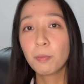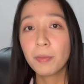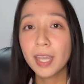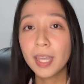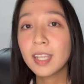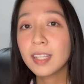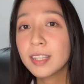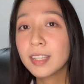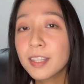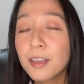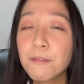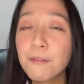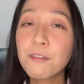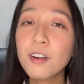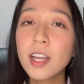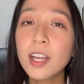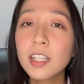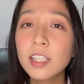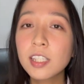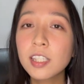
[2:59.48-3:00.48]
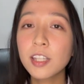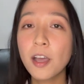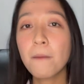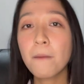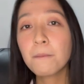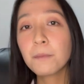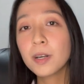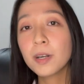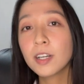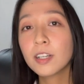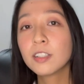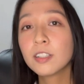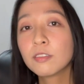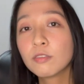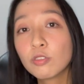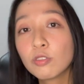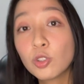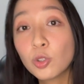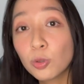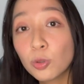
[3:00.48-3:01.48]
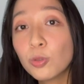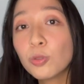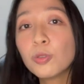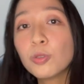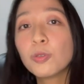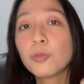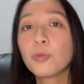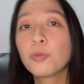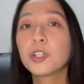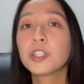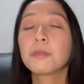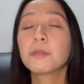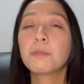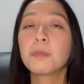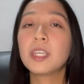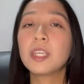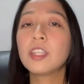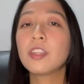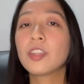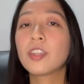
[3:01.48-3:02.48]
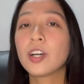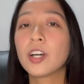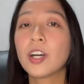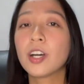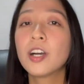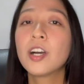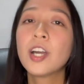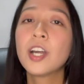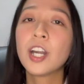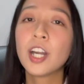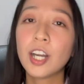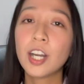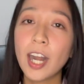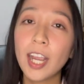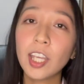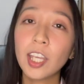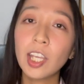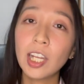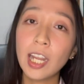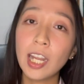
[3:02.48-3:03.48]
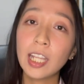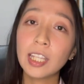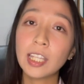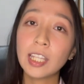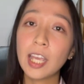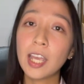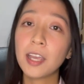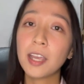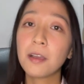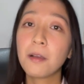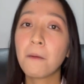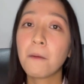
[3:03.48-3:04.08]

Main difference number two would be the regulating